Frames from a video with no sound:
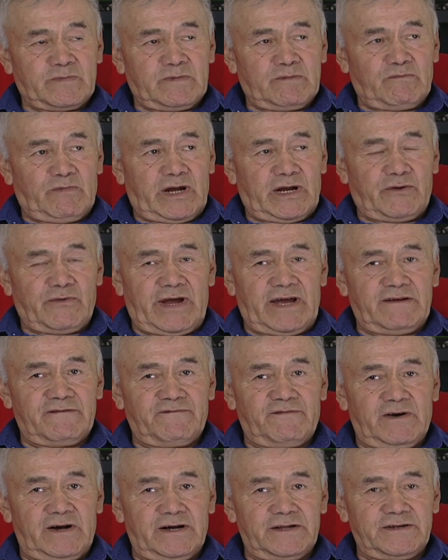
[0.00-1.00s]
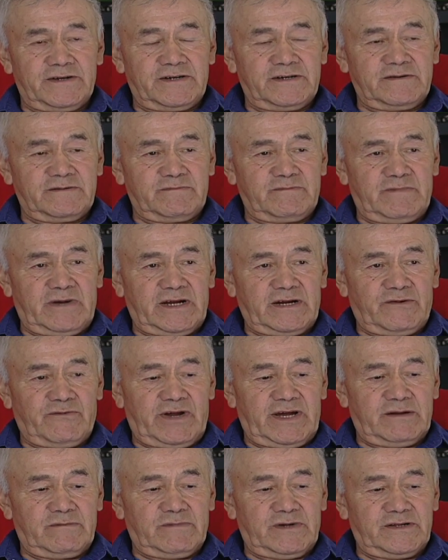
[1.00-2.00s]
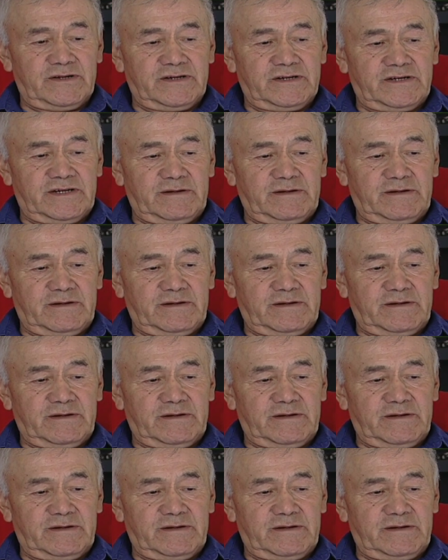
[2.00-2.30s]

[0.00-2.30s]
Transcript: My grandfather, my grandmother,